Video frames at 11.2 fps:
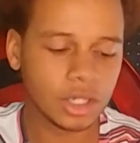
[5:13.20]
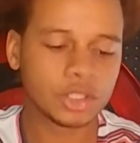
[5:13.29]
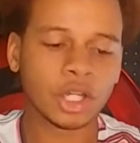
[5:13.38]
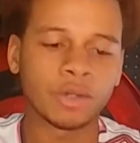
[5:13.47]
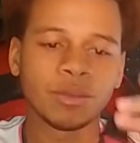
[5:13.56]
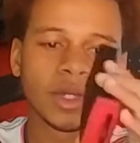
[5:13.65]

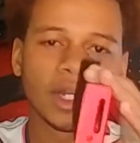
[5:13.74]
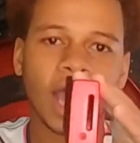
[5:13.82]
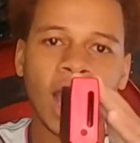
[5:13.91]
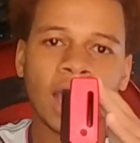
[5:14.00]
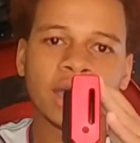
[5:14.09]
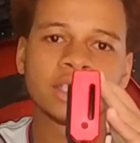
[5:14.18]
So
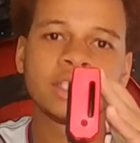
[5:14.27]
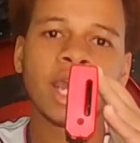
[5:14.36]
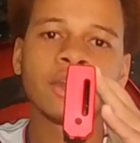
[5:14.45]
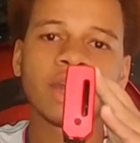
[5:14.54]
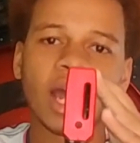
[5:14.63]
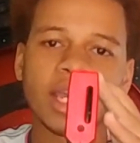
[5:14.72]
on a
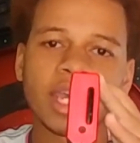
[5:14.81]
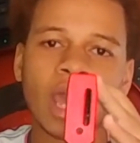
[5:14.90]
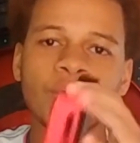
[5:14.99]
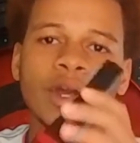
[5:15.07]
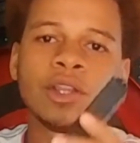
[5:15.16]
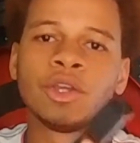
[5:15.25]
standard high cap,